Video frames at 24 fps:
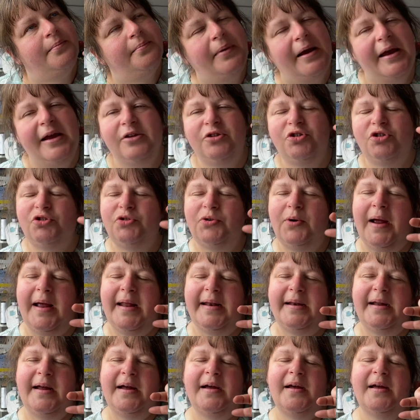Paige
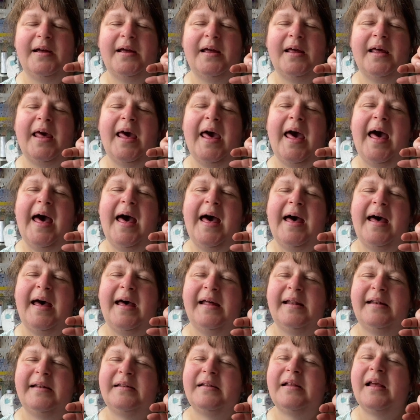Joanna
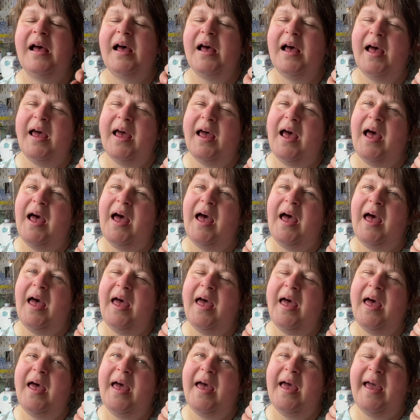and
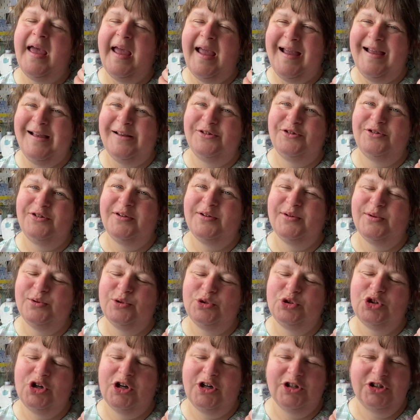Hazel so
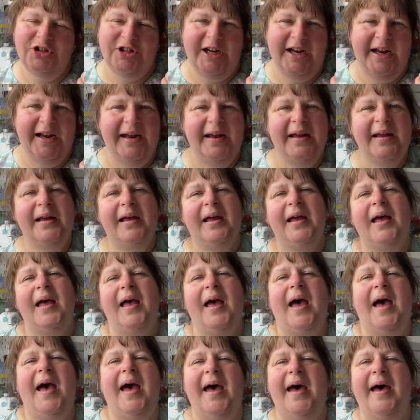Georgie,
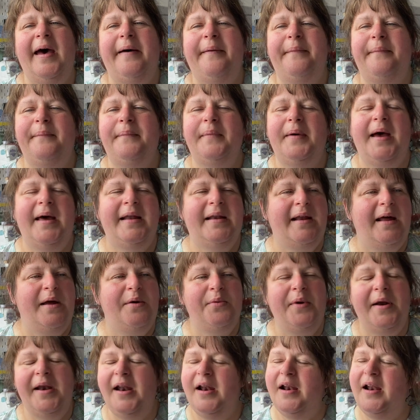um, and I
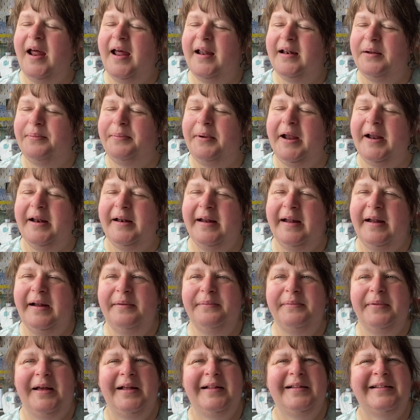went and had a picnic,
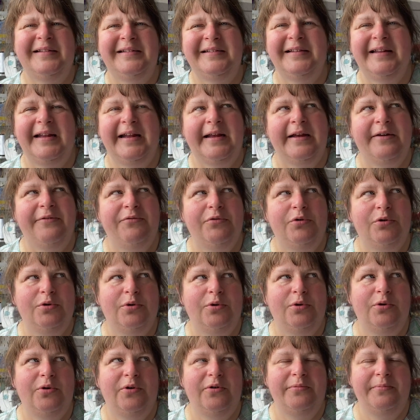but I didn't take a
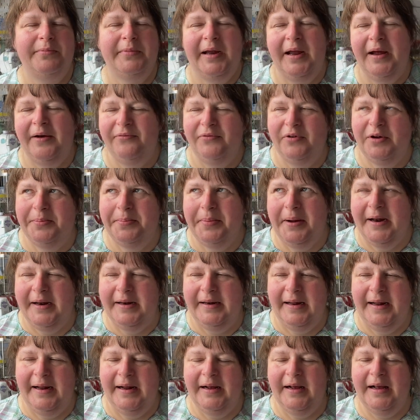photo of me having a
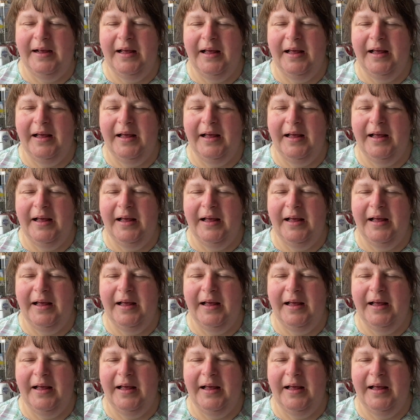picnic.